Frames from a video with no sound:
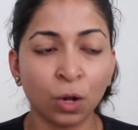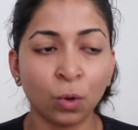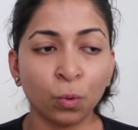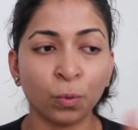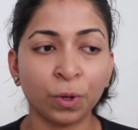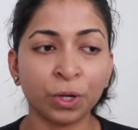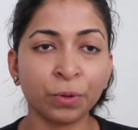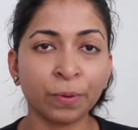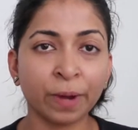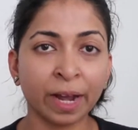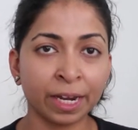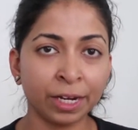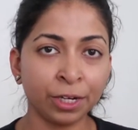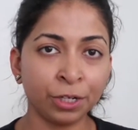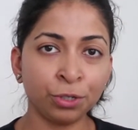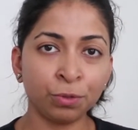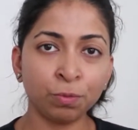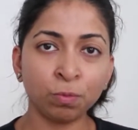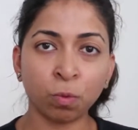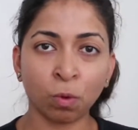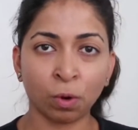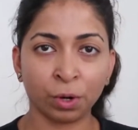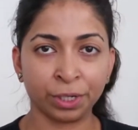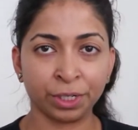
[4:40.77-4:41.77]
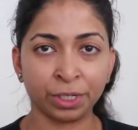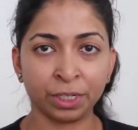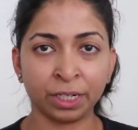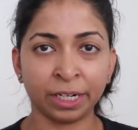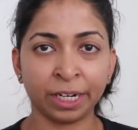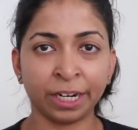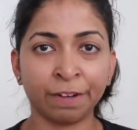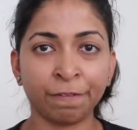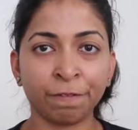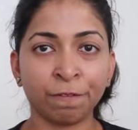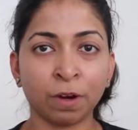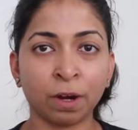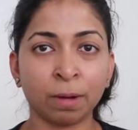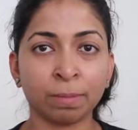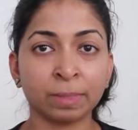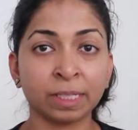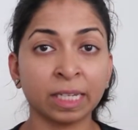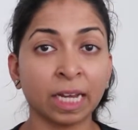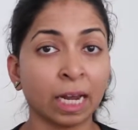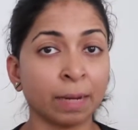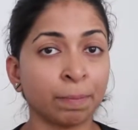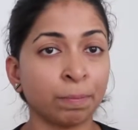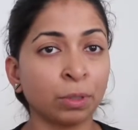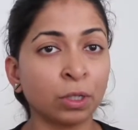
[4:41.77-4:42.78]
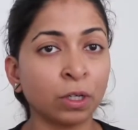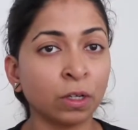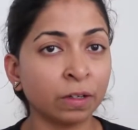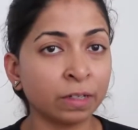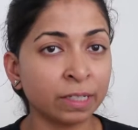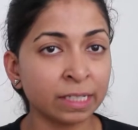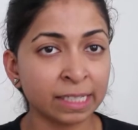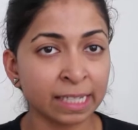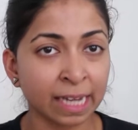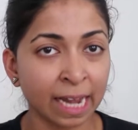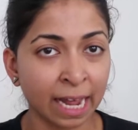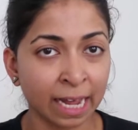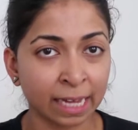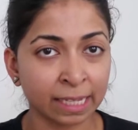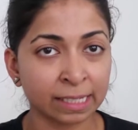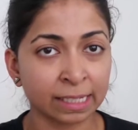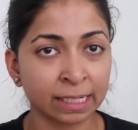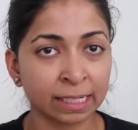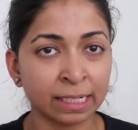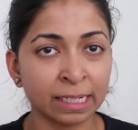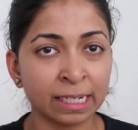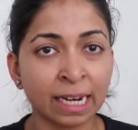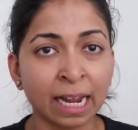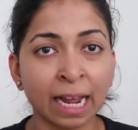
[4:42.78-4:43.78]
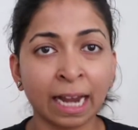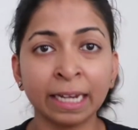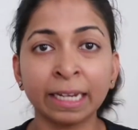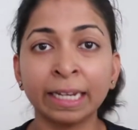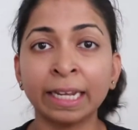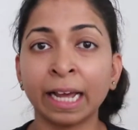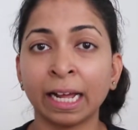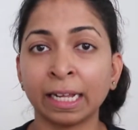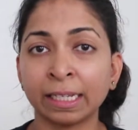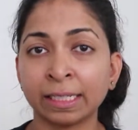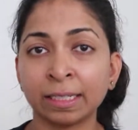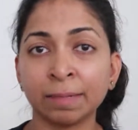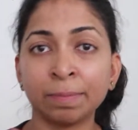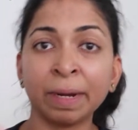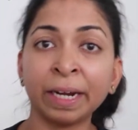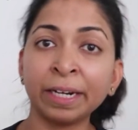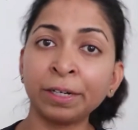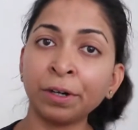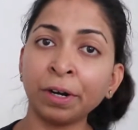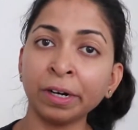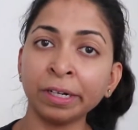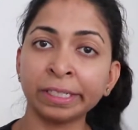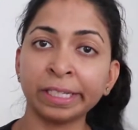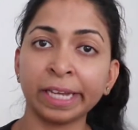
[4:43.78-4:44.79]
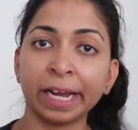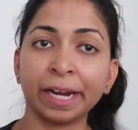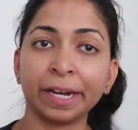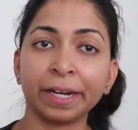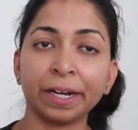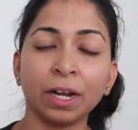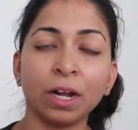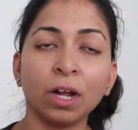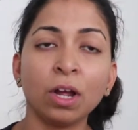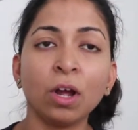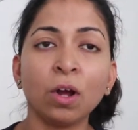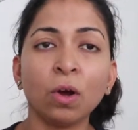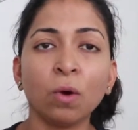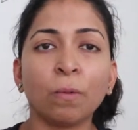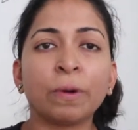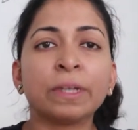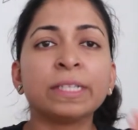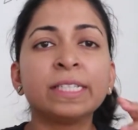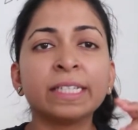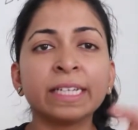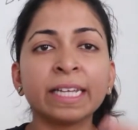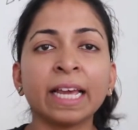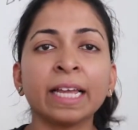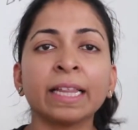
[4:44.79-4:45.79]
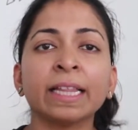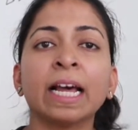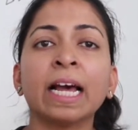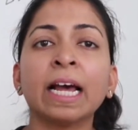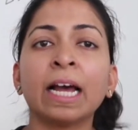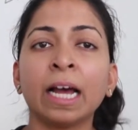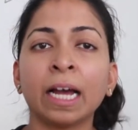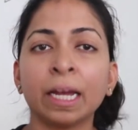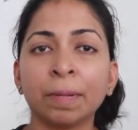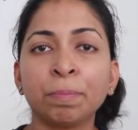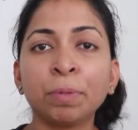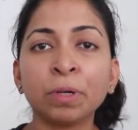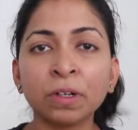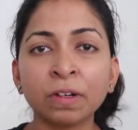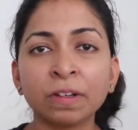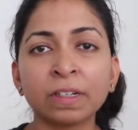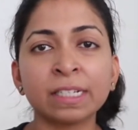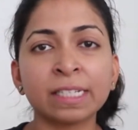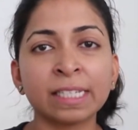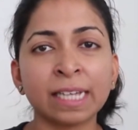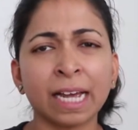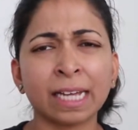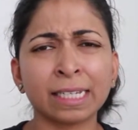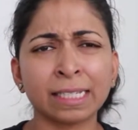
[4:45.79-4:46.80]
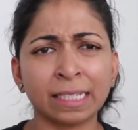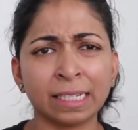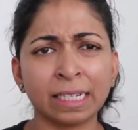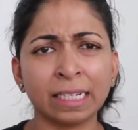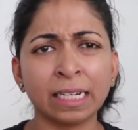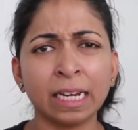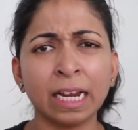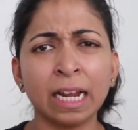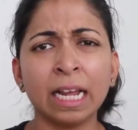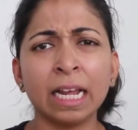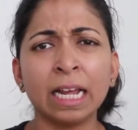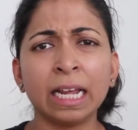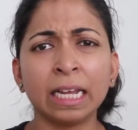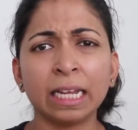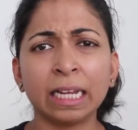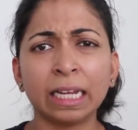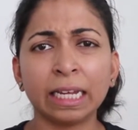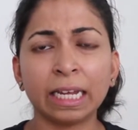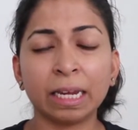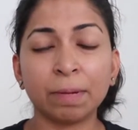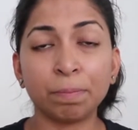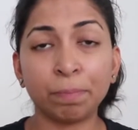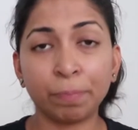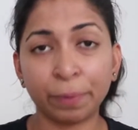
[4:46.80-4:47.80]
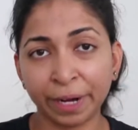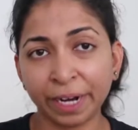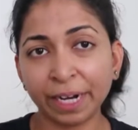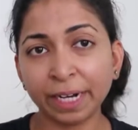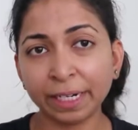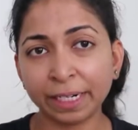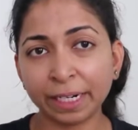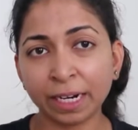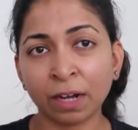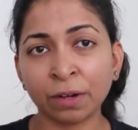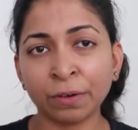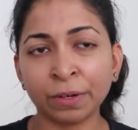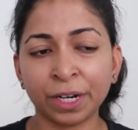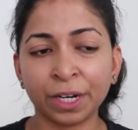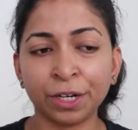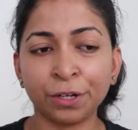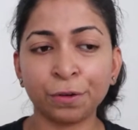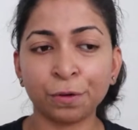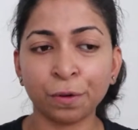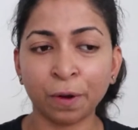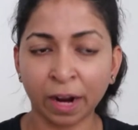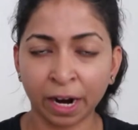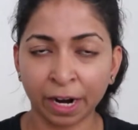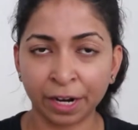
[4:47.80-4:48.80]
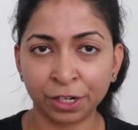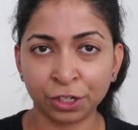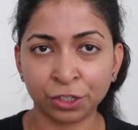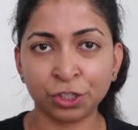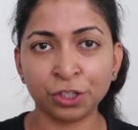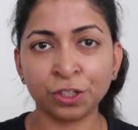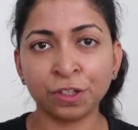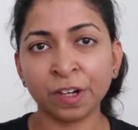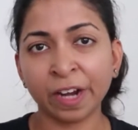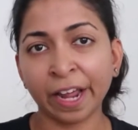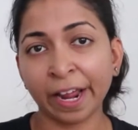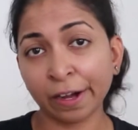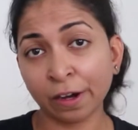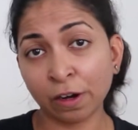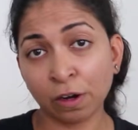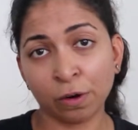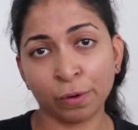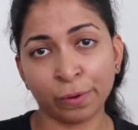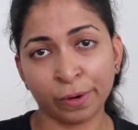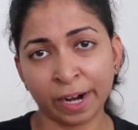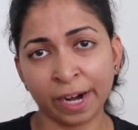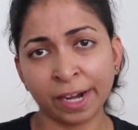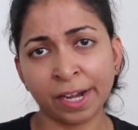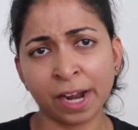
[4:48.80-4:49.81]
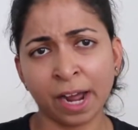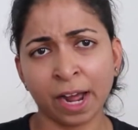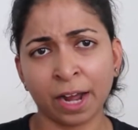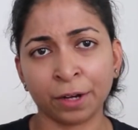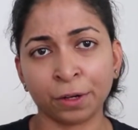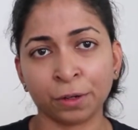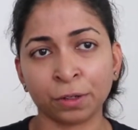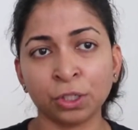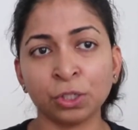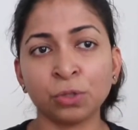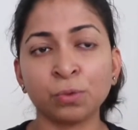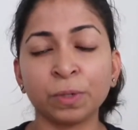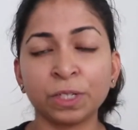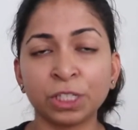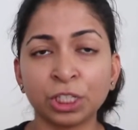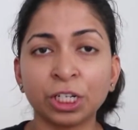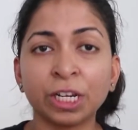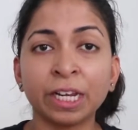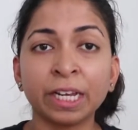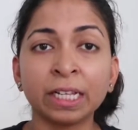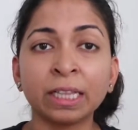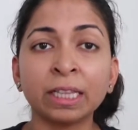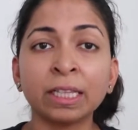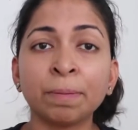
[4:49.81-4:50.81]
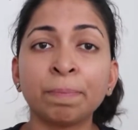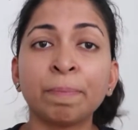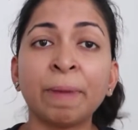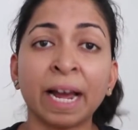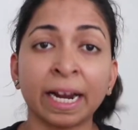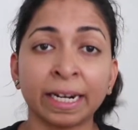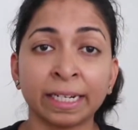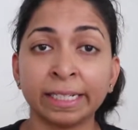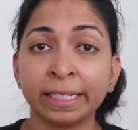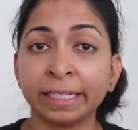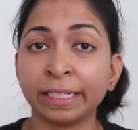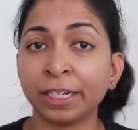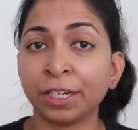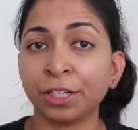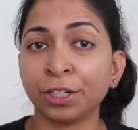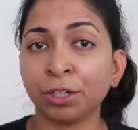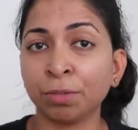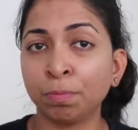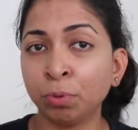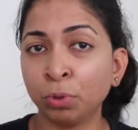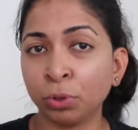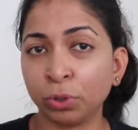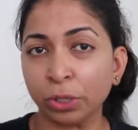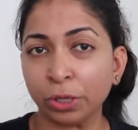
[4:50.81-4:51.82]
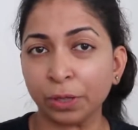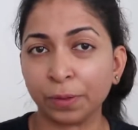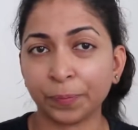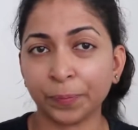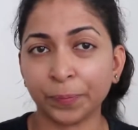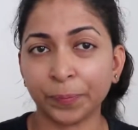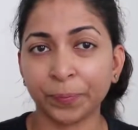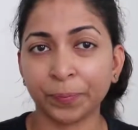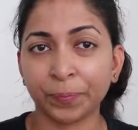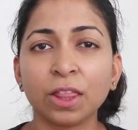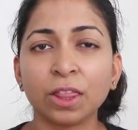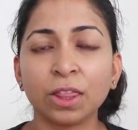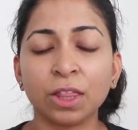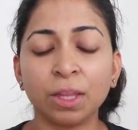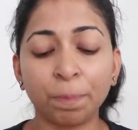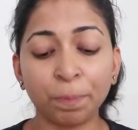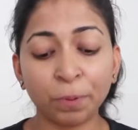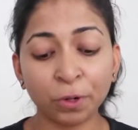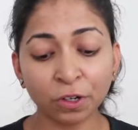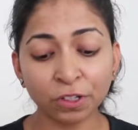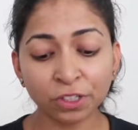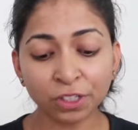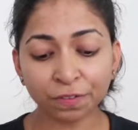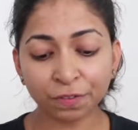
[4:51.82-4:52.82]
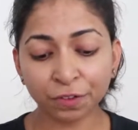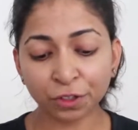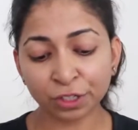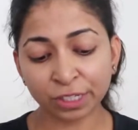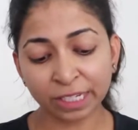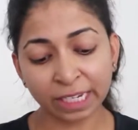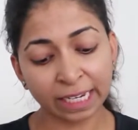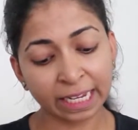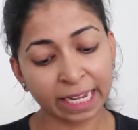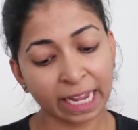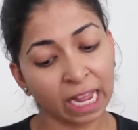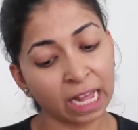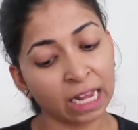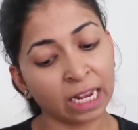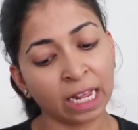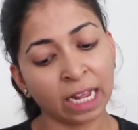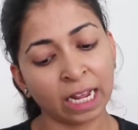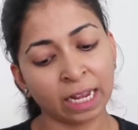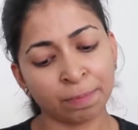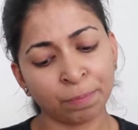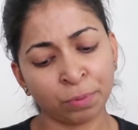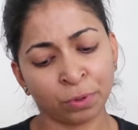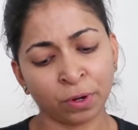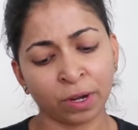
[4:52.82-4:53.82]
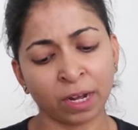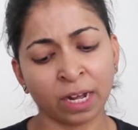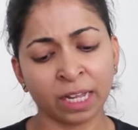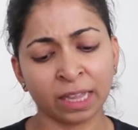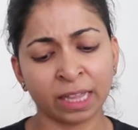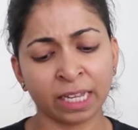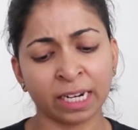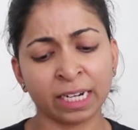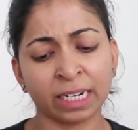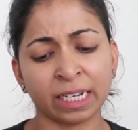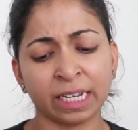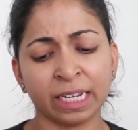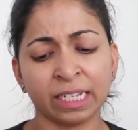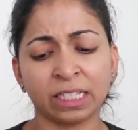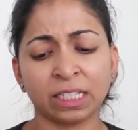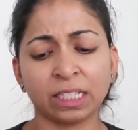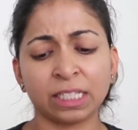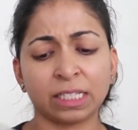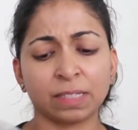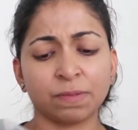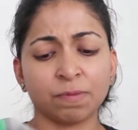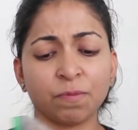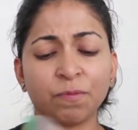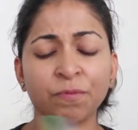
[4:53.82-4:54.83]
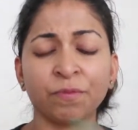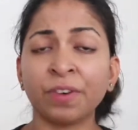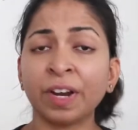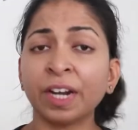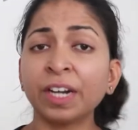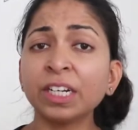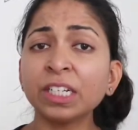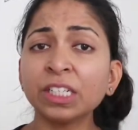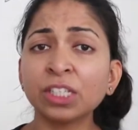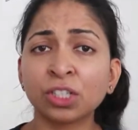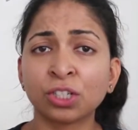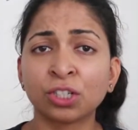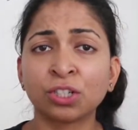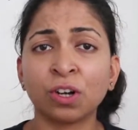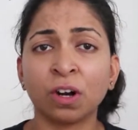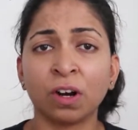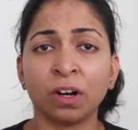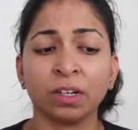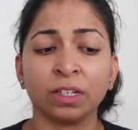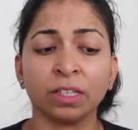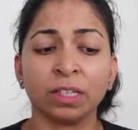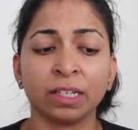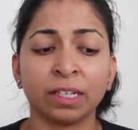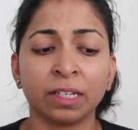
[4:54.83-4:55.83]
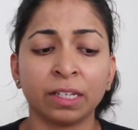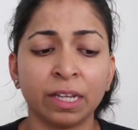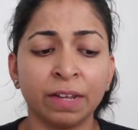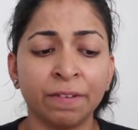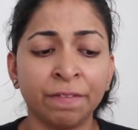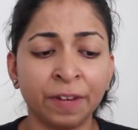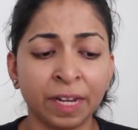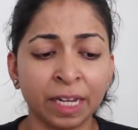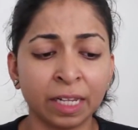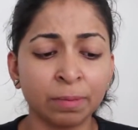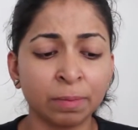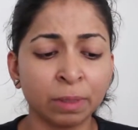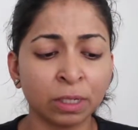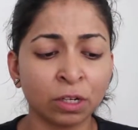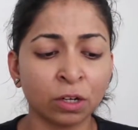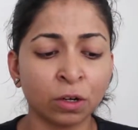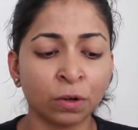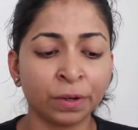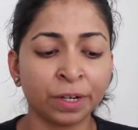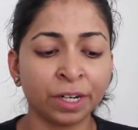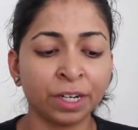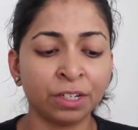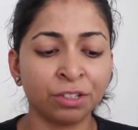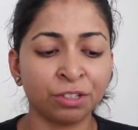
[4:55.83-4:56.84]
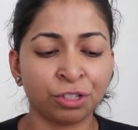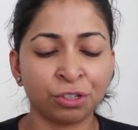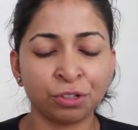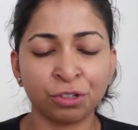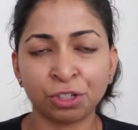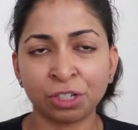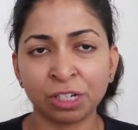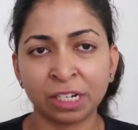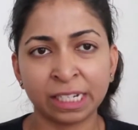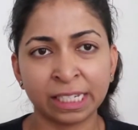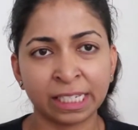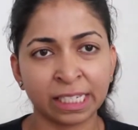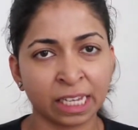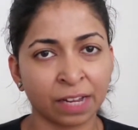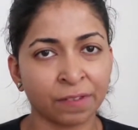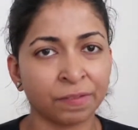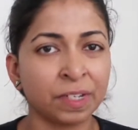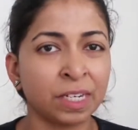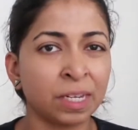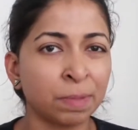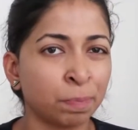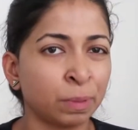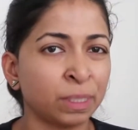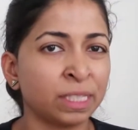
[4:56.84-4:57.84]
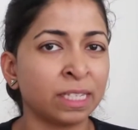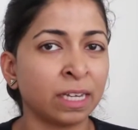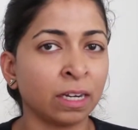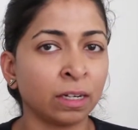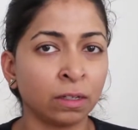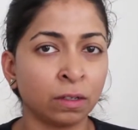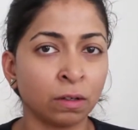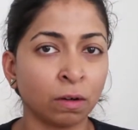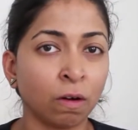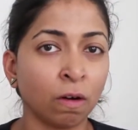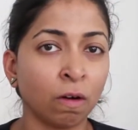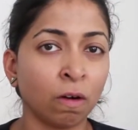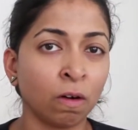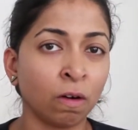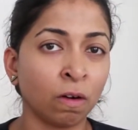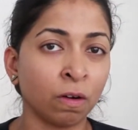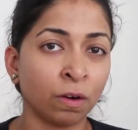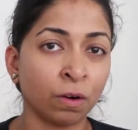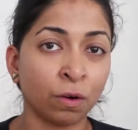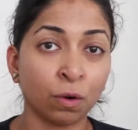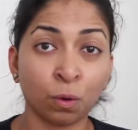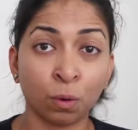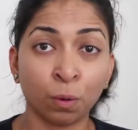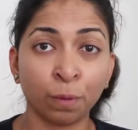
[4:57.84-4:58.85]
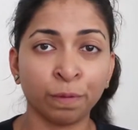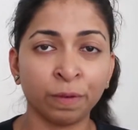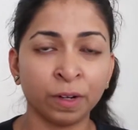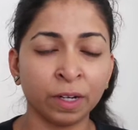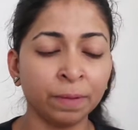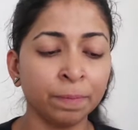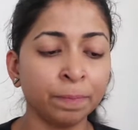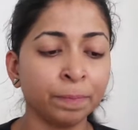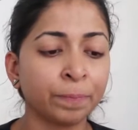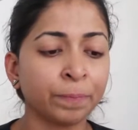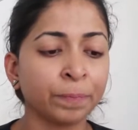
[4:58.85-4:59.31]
When you add it to water, it forms hypochlorous acid and calcium hydroxide. Once again, hypochlorous acid can break down into hydrogen and chloride ions, which kill the bacteria in your pool. The pros of using Cal Hypo are that it's very strong. The available chlorine is usually 70% or over.